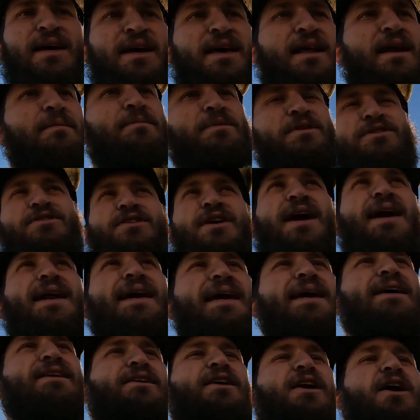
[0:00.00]
And I'm just trying to
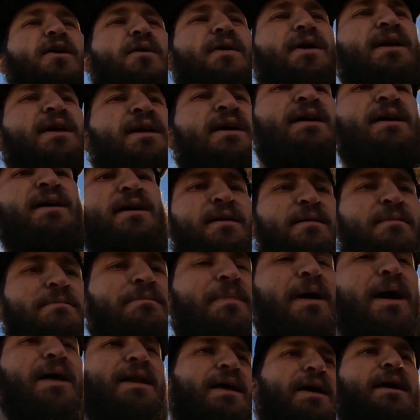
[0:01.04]
get her going.
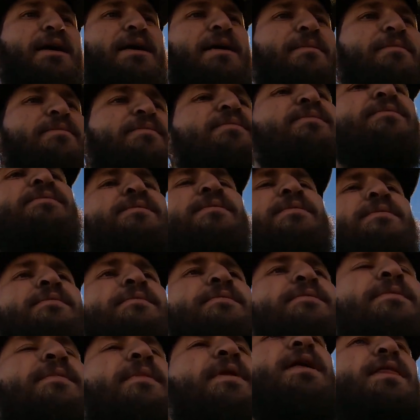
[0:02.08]
But
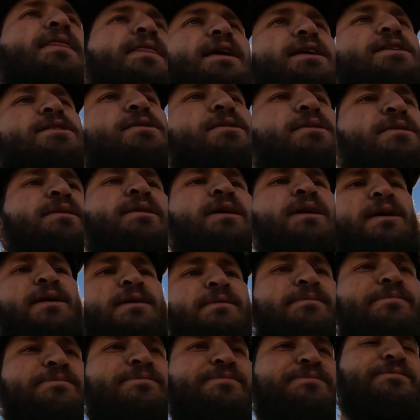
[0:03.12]
this will
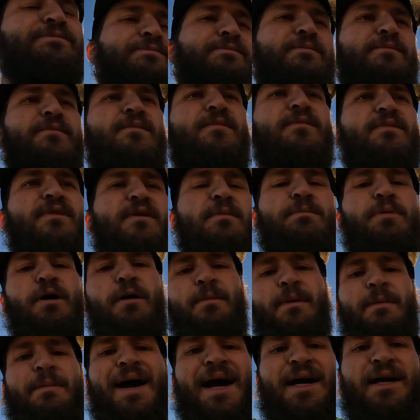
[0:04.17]
put
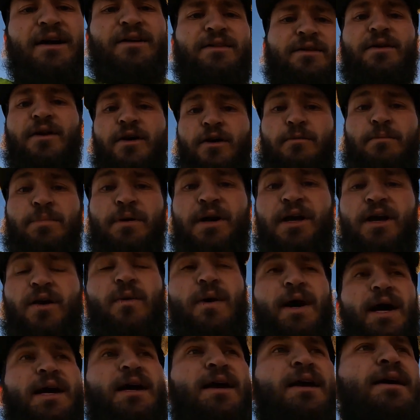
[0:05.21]
me back on the road pretty
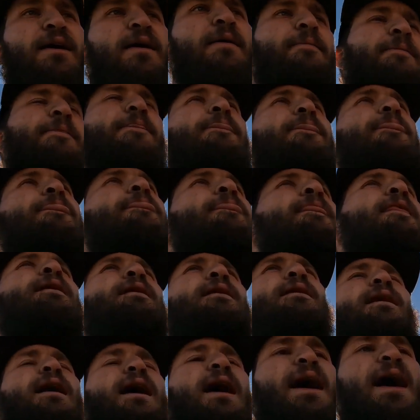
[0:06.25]
quick.
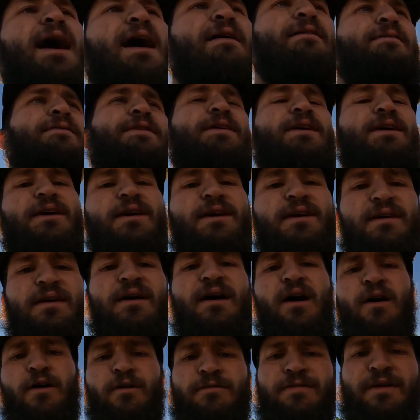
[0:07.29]
I have the
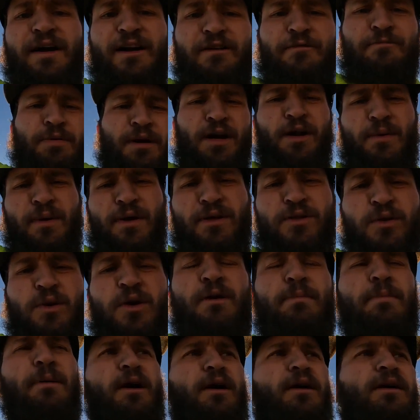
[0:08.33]
05 pretty well torn
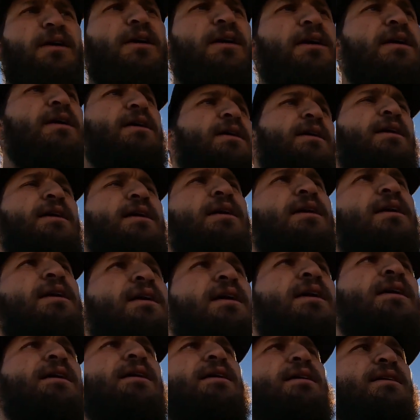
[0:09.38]
apart.
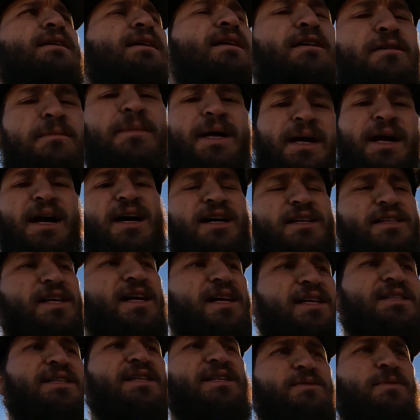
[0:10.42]
Oh my gosh,
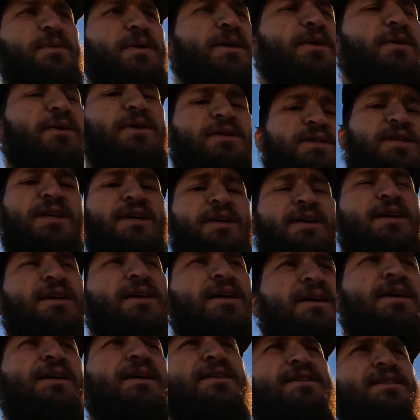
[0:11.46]
guys, that's what it was.
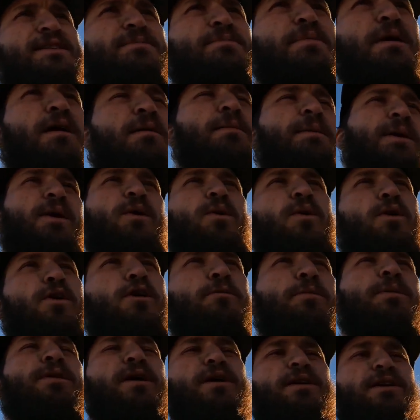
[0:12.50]
This is probably
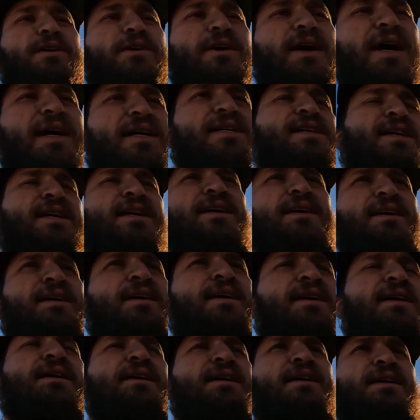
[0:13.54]
horrible on you guys.
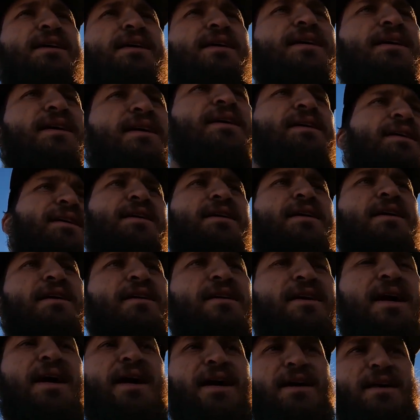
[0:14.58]

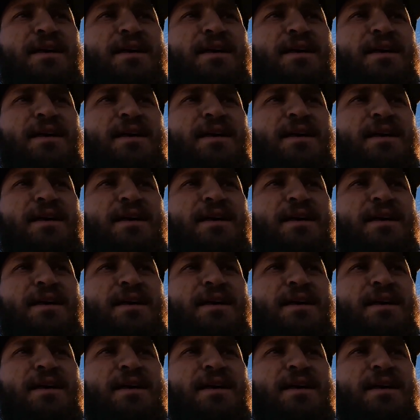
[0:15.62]
Okay,